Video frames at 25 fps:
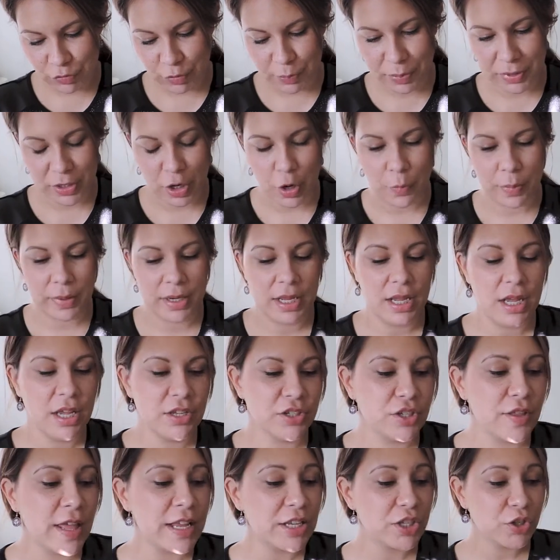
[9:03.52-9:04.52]
Put over. So
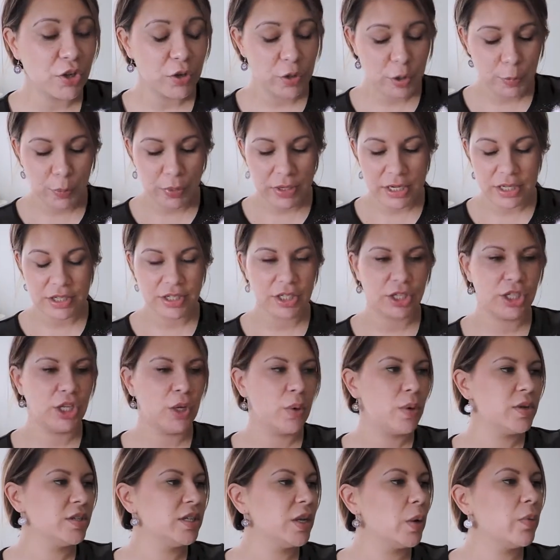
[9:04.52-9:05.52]
that's good, it's pretty
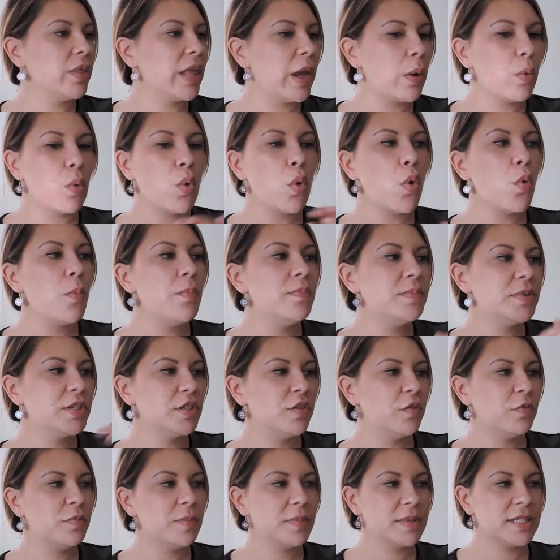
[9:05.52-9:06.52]
secure. So they're all
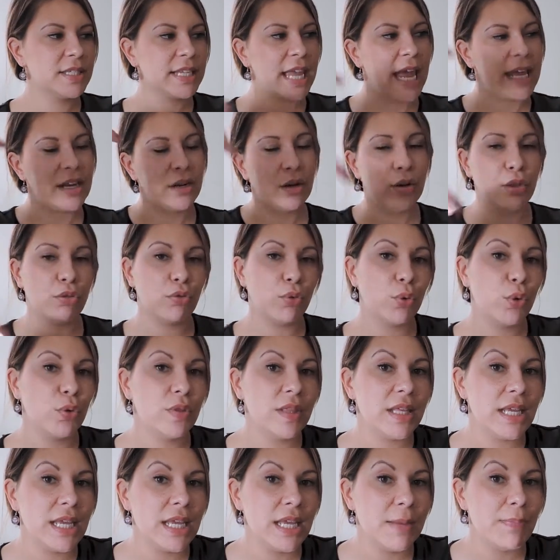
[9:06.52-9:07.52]
sort of scattered
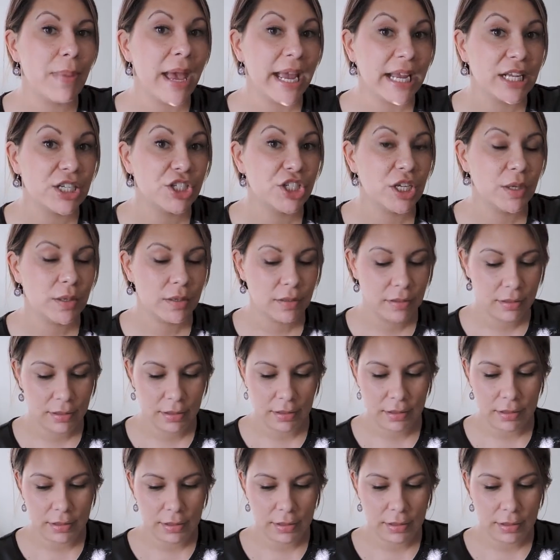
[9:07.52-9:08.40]
through the packaging.